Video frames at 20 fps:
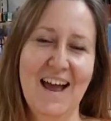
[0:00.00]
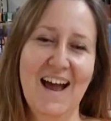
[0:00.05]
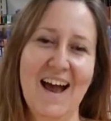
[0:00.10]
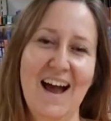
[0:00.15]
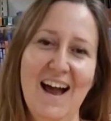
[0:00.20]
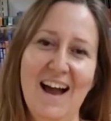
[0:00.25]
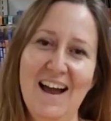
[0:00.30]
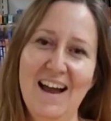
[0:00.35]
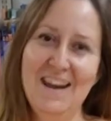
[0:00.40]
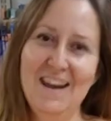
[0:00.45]

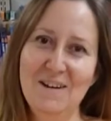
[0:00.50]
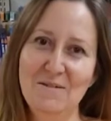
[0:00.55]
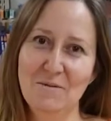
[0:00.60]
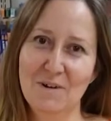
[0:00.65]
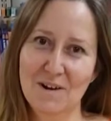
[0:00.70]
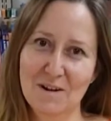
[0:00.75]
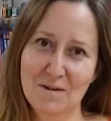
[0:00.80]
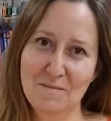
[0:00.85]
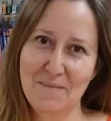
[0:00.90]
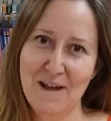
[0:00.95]
Hi,
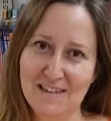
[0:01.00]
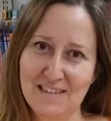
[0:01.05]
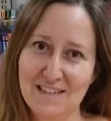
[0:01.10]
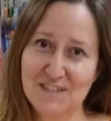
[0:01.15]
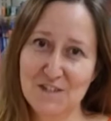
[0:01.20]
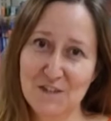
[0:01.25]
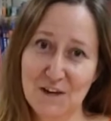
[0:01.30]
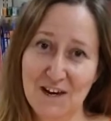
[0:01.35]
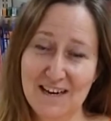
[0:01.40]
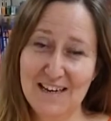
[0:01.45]
welcome back to
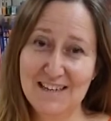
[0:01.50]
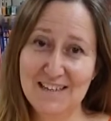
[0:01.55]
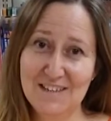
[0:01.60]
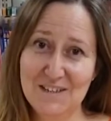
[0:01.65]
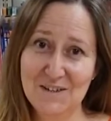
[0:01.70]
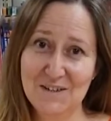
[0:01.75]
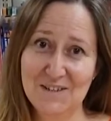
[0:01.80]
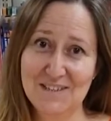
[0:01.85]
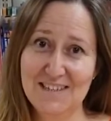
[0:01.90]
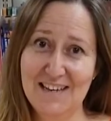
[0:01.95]
Try It
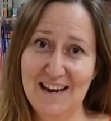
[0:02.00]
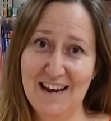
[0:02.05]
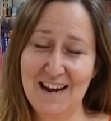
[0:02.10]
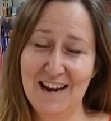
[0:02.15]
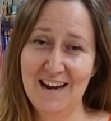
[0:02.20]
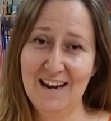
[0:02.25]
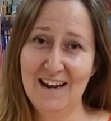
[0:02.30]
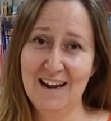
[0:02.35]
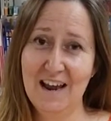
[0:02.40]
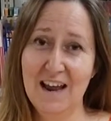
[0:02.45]

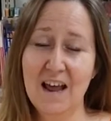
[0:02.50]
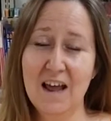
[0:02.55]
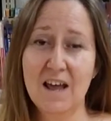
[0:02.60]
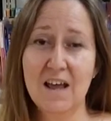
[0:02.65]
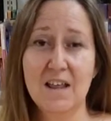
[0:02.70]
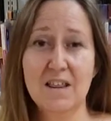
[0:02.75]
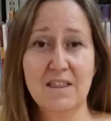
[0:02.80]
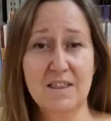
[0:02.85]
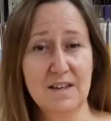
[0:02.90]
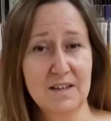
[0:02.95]
Tuesday.
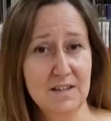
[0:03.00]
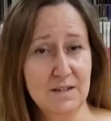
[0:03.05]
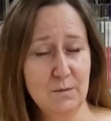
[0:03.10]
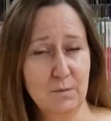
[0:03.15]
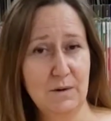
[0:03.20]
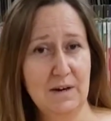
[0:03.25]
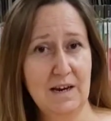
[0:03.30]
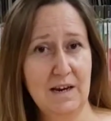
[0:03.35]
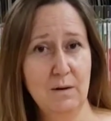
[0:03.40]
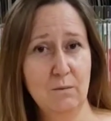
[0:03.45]
This
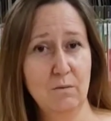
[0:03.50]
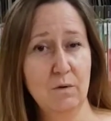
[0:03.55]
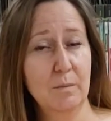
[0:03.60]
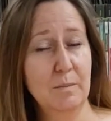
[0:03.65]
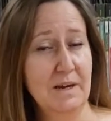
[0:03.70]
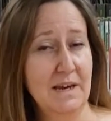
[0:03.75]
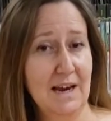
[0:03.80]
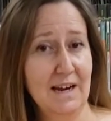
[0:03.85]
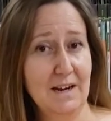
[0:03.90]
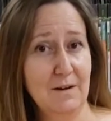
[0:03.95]
week we'll
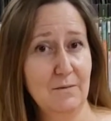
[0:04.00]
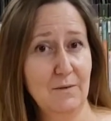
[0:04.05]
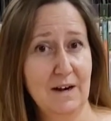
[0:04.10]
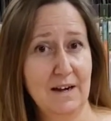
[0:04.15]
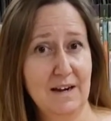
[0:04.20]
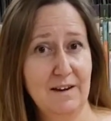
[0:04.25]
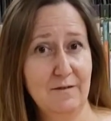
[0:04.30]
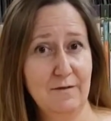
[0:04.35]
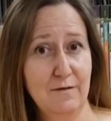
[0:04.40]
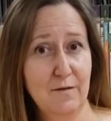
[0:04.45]
be getting
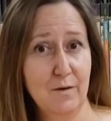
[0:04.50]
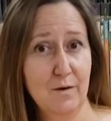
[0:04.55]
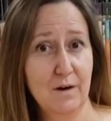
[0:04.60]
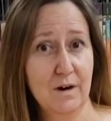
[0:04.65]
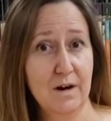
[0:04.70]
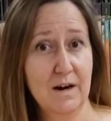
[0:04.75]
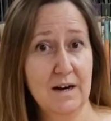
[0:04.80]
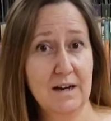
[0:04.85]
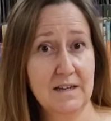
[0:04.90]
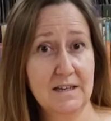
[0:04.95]
ready
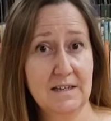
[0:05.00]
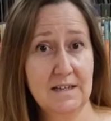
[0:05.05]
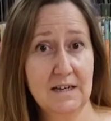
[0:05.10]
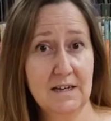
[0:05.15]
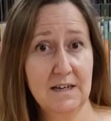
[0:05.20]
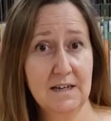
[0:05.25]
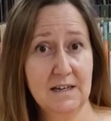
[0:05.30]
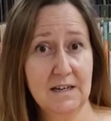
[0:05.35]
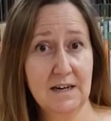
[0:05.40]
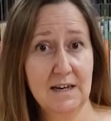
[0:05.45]
for
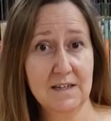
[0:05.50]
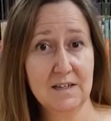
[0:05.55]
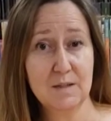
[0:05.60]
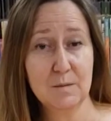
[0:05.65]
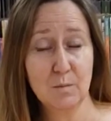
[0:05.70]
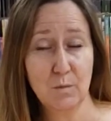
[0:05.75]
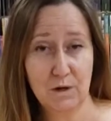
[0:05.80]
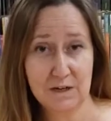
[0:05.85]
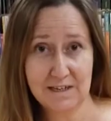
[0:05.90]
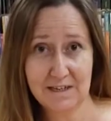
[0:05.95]
Dia de
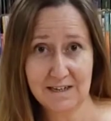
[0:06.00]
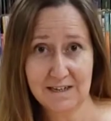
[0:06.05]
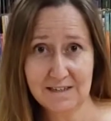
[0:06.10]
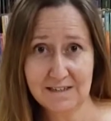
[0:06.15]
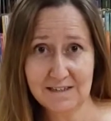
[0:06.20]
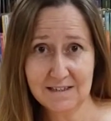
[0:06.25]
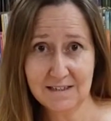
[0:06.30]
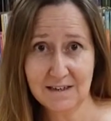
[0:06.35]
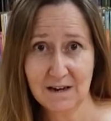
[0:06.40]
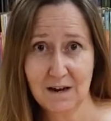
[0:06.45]
los
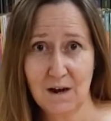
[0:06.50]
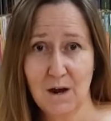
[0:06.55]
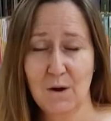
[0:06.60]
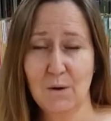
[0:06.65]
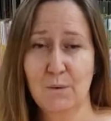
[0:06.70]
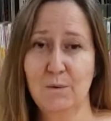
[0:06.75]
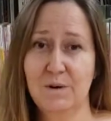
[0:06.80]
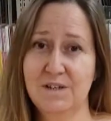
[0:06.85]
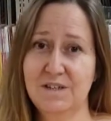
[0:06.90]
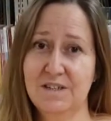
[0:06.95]
Muertos,
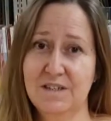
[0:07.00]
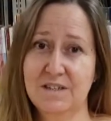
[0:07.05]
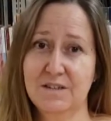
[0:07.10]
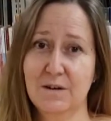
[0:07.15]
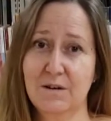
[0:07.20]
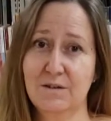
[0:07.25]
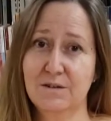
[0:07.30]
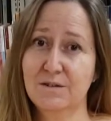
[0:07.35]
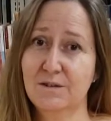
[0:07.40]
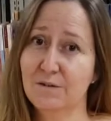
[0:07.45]
which is
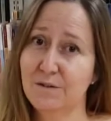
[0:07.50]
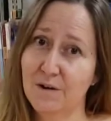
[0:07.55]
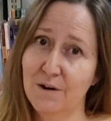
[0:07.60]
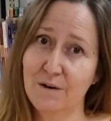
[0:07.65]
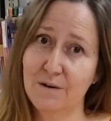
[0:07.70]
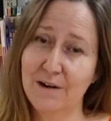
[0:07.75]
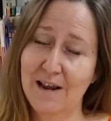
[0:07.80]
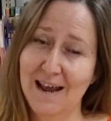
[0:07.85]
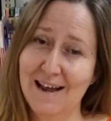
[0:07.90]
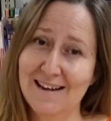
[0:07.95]
also
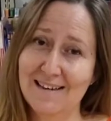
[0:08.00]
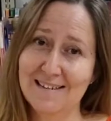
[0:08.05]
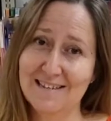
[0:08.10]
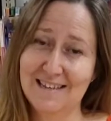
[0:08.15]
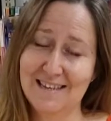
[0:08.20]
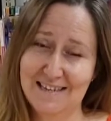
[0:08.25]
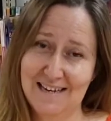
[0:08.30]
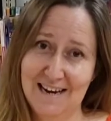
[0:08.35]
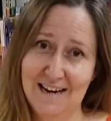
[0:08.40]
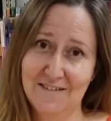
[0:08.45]
known as
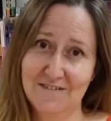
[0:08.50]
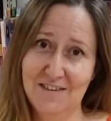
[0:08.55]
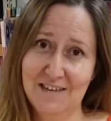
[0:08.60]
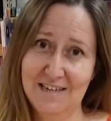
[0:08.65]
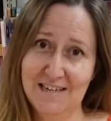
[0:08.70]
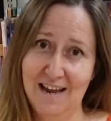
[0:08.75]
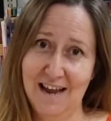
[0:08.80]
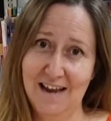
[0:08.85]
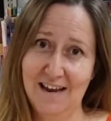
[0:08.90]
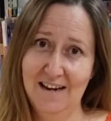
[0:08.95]
the Day of the
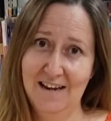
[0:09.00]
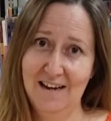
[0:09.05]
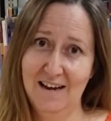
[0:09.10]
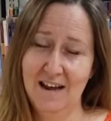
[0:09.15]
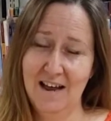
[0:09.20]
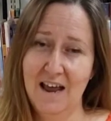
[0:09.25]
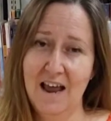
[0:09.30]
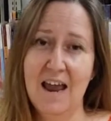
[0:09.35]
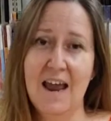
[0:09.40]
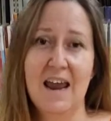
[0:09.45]
Dead.
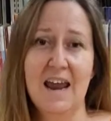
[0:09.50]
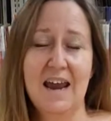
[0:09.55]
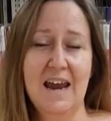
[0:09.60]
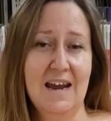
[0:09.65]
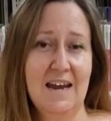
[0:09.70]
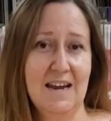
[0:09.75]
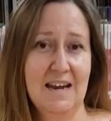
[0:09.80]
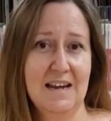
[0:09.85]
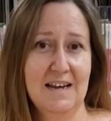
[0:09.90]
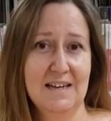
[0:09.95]

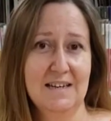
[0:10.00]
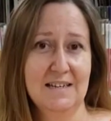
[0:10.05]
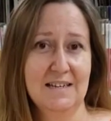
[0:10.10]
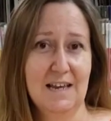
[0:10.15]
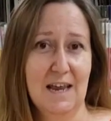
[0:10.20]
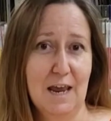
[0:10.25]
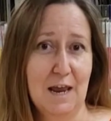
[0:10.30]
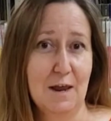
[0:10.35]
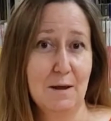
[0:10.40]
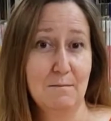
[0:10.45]
It is
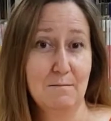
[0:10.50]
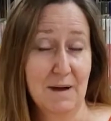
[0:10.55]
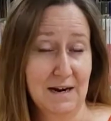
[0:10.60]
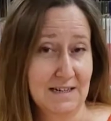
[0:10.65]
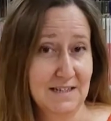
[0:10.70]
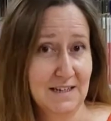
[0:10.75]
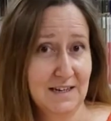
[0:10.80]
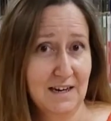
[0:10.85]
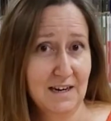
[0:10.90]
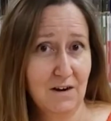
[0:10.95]
a
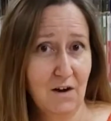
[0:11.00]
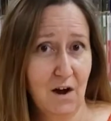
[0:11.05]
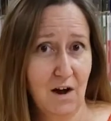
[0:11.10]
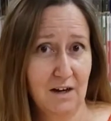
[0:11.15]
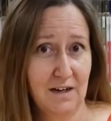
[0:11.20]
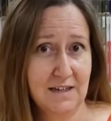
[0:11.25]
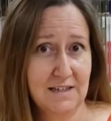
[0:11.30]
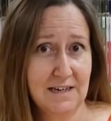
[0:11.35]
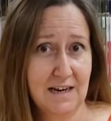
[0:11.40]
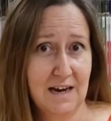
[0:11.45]
Mexican
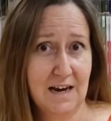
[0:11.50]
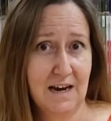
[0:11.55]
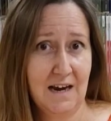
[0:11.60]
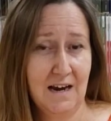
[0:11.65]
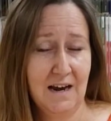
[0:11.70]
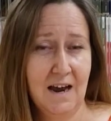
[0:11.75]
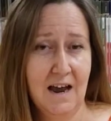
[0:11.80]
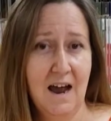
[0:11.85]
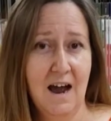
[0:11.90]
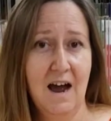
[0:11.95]
holiday
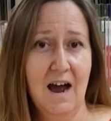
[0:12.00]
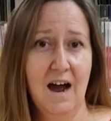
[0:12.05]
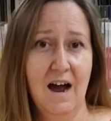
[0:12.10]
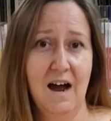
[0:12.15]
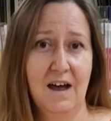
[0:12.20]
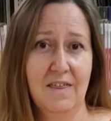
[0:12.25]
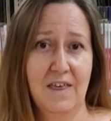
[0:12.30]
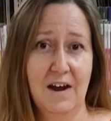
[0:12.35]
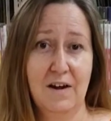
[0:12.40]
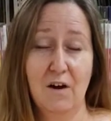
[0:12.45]

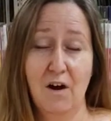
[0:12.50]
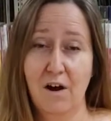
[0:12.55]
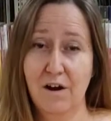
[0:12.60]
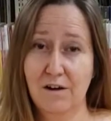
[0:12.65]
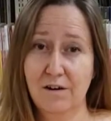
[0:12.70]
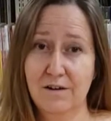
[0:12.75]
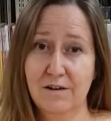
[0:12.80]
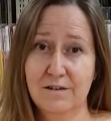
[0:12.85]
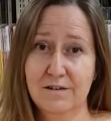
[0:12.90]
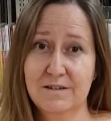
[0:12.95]
that
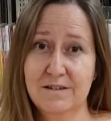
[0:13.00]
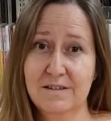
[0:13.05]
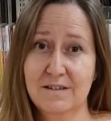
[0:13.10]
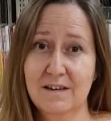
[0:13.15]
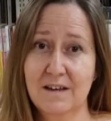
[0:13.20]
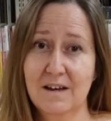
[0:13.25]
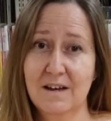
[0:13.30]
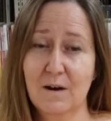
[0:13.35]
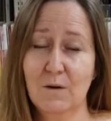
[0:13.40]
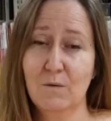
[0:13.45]
honors,
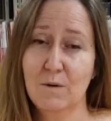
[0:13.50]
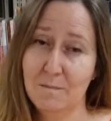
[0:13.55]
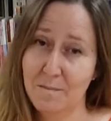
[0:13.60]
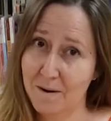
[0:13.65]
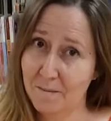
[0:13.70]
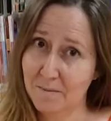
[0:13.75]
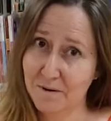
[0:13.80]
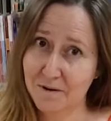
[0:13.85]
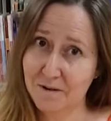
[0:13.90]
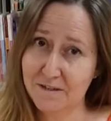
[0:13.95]

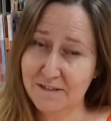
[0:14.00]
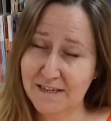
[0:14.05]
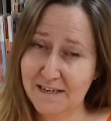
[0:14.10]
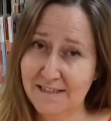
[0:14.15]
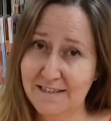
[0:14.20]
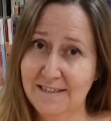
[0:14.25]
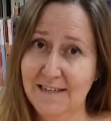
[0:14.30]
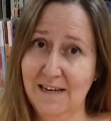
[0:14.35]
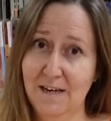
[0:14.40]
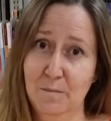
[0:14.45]
remembers,
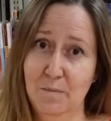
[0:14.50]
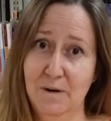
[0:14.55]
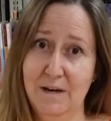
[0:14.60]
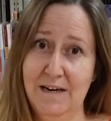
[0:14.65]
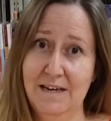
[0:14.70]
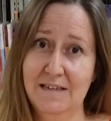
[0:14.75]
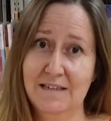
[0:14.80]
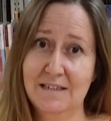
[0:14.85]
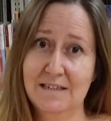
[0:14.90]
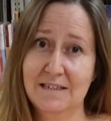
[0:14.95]
and
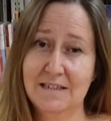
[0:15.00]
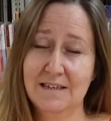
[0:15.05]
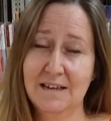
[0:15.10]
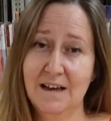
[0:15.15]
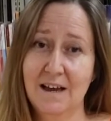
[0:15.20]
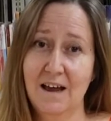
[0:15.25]
celebrates